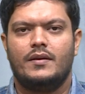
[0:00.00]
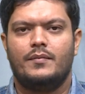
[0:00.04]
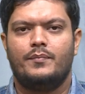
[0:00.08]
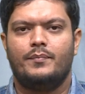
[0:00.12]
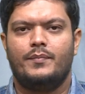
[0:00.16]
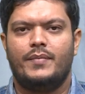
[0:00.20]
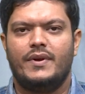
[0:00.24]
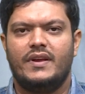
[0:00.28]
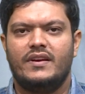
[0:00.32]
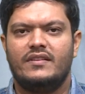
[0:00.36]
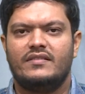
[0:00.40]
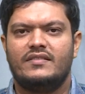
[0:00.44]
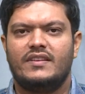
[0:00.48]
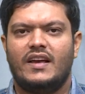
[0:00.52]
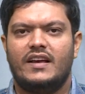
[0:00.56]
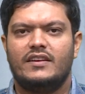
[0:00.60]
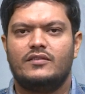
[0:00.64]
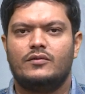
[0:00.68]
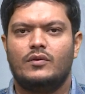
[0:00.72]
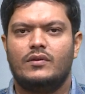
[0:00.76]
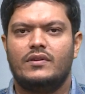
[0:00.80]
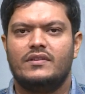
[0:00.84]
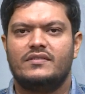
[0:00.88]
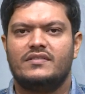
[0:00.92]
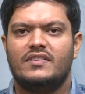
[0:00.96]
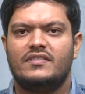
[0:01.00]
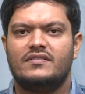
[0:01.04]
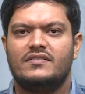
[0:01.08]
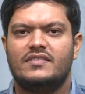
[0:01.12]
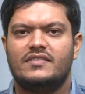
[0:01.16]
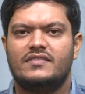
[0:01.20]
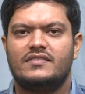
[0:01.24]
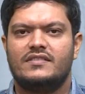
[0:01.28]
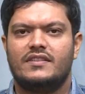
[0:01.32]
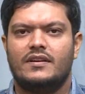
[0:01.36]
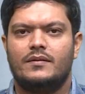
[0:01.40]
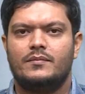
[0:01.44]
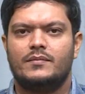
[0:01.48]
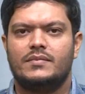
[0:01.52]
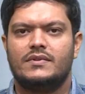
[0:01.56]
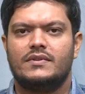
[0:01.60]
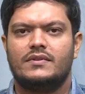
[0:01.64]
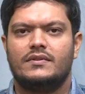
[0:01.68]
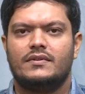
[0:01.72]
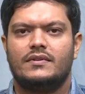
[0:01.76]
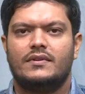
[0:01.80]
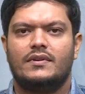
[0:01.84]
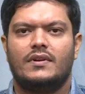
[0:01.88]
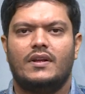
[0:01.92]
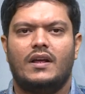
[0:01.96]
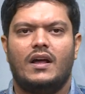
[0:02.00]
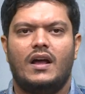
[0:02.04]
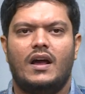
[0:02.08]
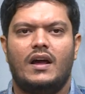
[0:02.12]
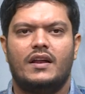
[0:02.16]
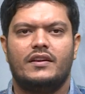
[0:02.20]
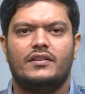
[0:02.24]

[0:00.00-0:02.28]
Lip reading: Base isolation systems are